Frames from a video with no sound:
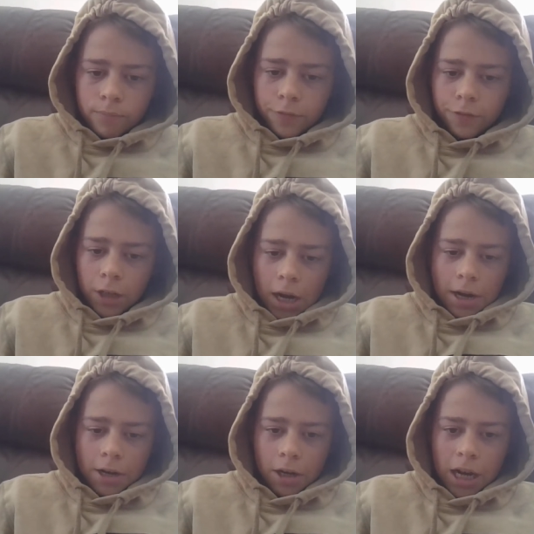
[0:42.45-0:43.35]

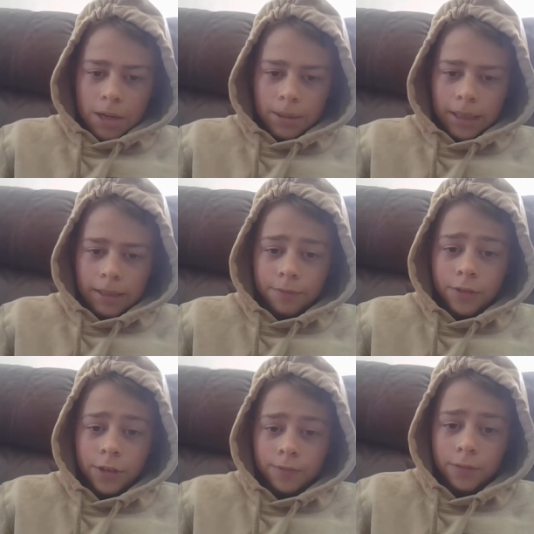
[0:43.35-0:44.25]
Friday night we had the
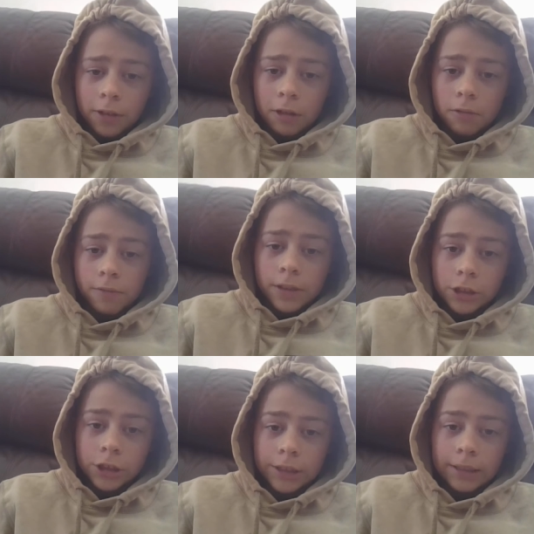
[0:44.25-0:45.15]
first final of
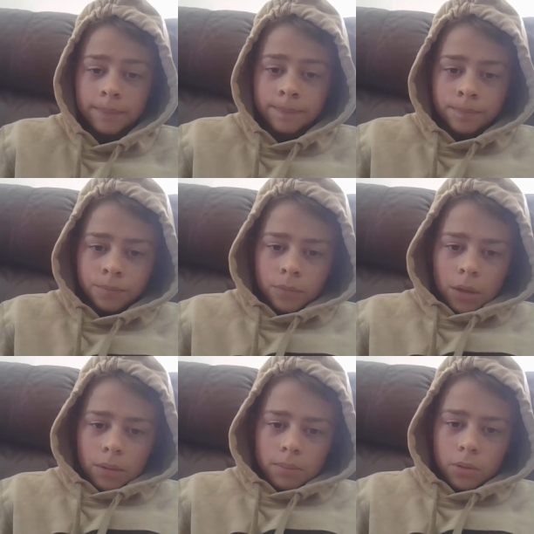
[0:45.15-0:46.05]
this year
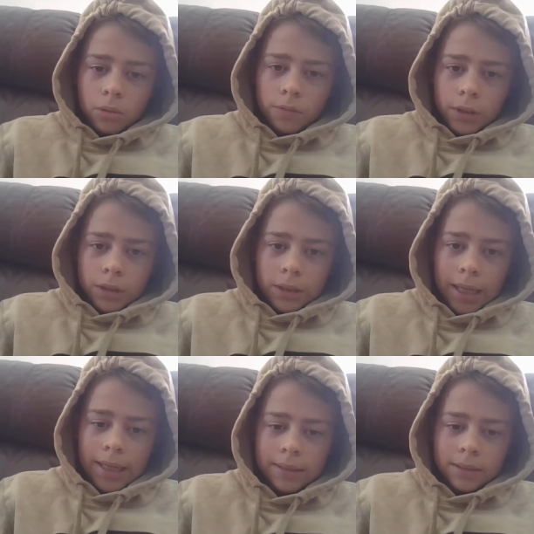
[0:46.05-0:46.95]
Port versus
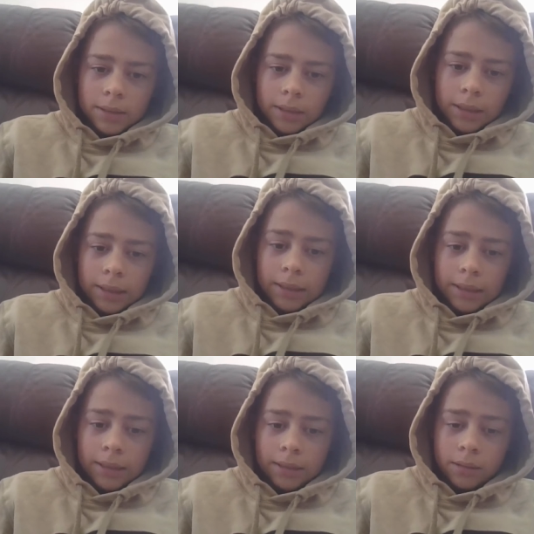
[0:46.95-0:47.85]
Cats,
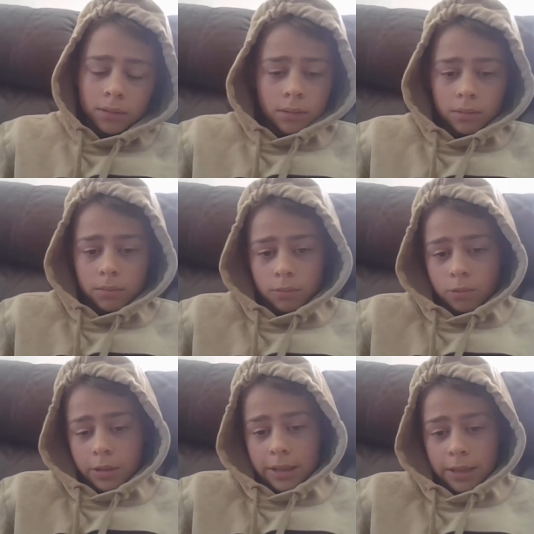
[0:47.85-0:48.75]
and
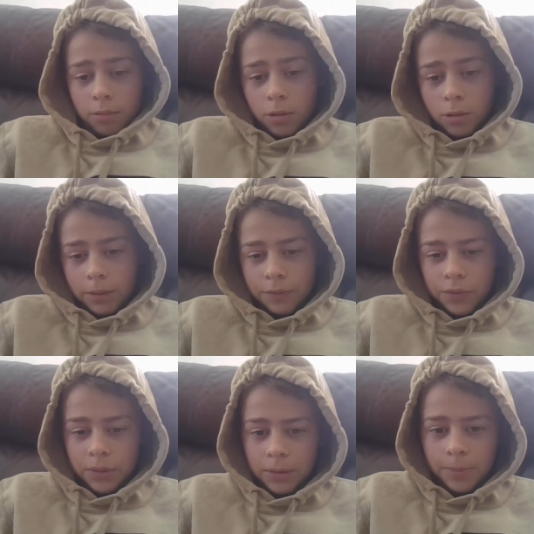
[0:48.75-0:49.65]
wow, what a win
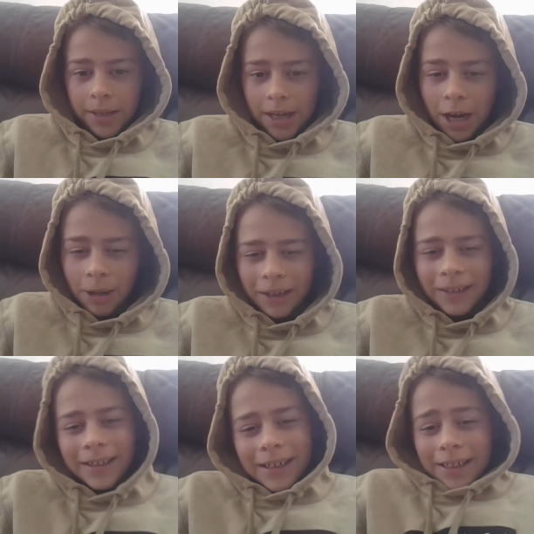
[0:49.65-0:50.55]
from the Power.
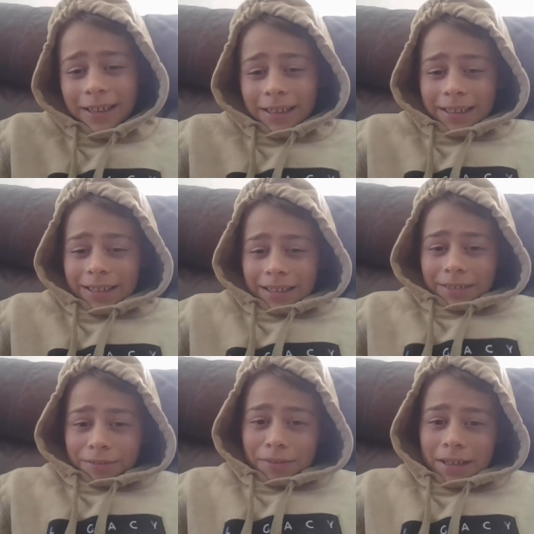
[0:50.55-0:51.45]

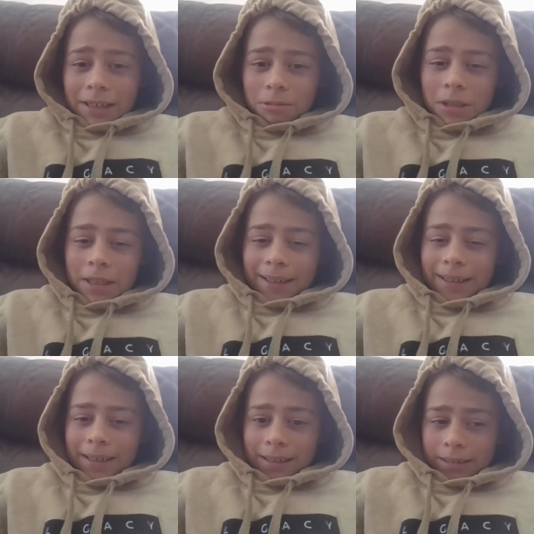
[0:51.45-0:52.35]
The fans were
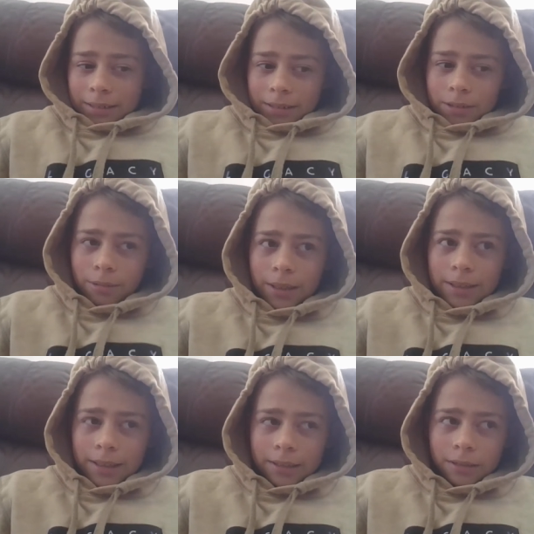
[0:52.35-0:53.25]
there,
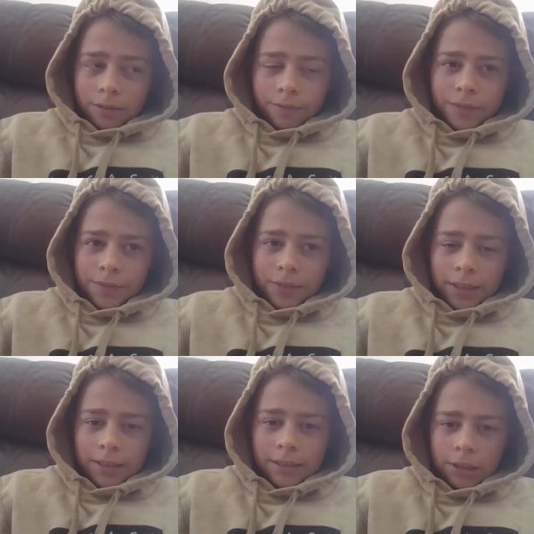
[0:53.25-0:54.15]
20,000 or
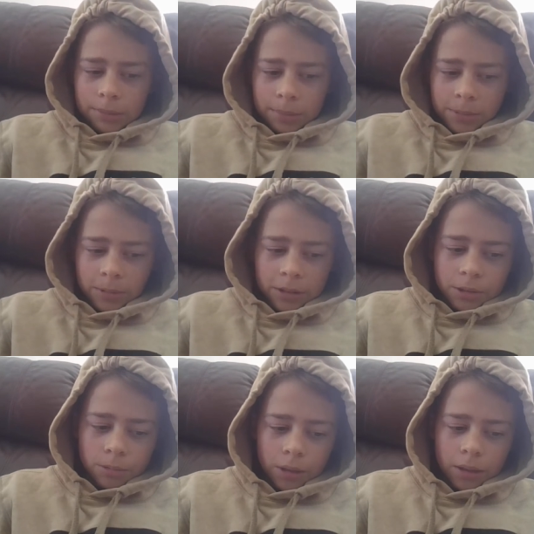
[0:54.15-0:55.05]
15, can't remember
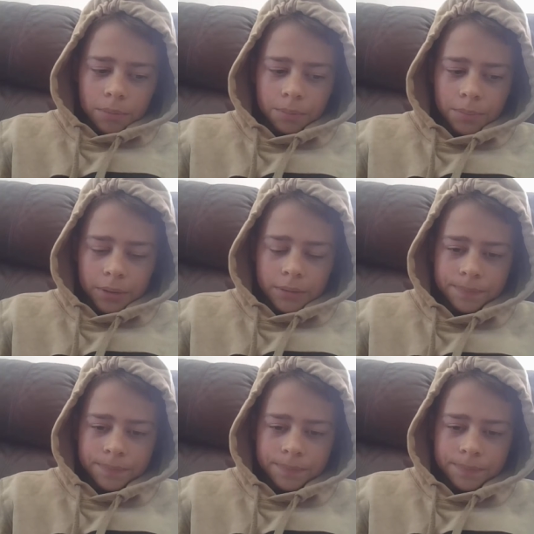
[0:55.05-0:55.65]
which one, but